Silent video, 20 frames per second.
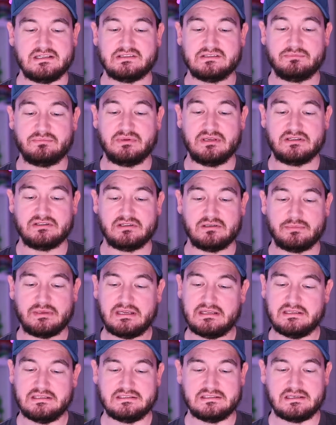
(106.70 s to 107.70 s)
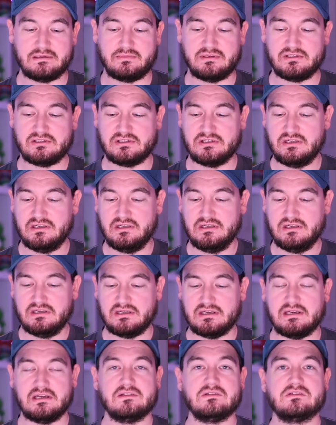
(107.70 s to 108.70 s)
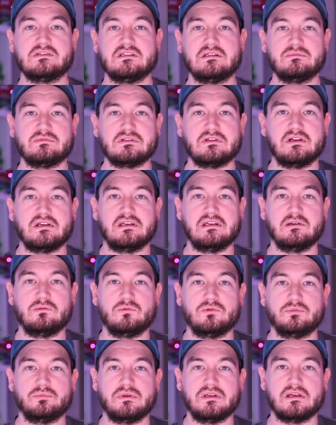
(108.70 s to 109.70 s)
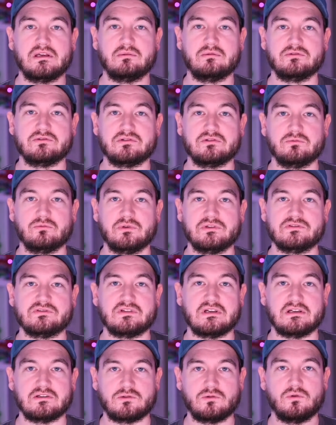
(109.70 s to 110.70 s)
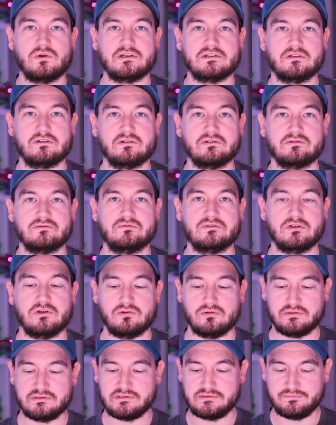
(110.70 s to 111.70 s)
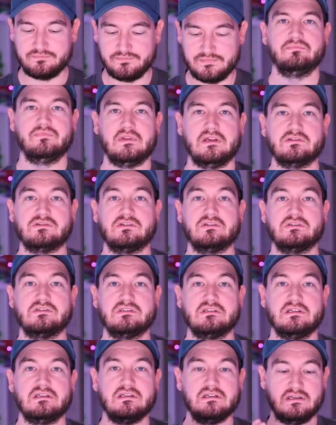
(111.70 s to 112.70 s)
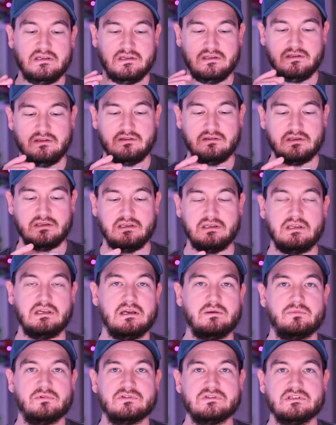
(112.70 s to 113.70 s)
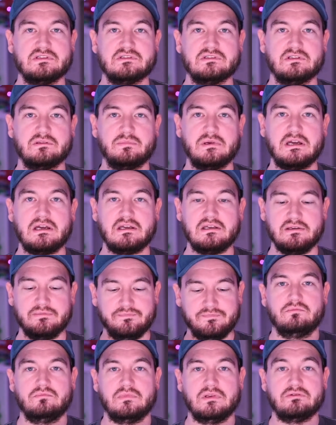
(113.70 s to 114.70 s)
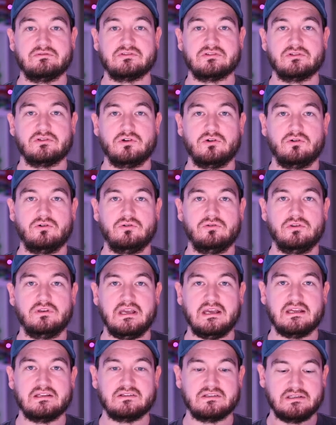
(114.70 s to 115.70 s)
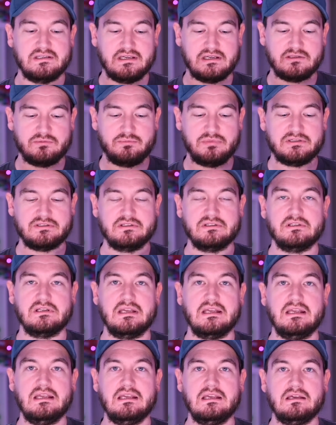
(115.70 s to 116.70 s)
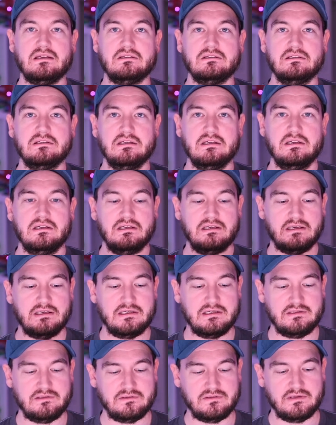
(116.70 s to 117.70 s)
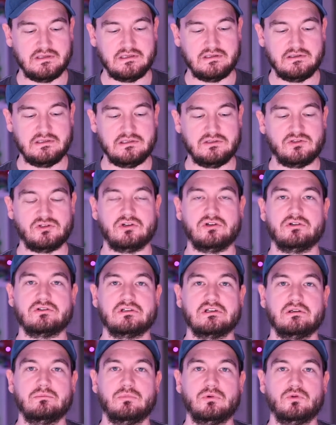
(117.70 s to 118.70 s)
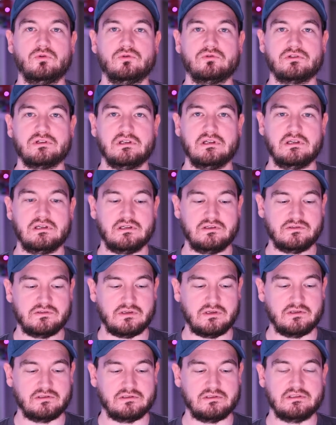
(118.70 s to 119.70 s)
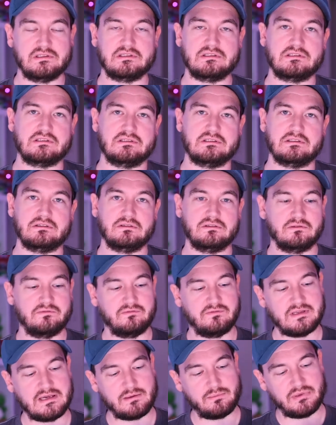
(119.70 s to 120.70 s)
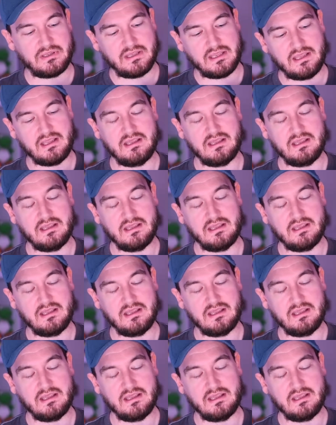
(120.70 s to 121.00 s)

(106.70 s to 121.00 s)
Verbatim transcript: it hasn't picked up any damage, and seems like it would be able to withstand quite a lot of knocks. As you can see, the camera sits at the back, there is an on and connect button here, and then the charging port is under this little flap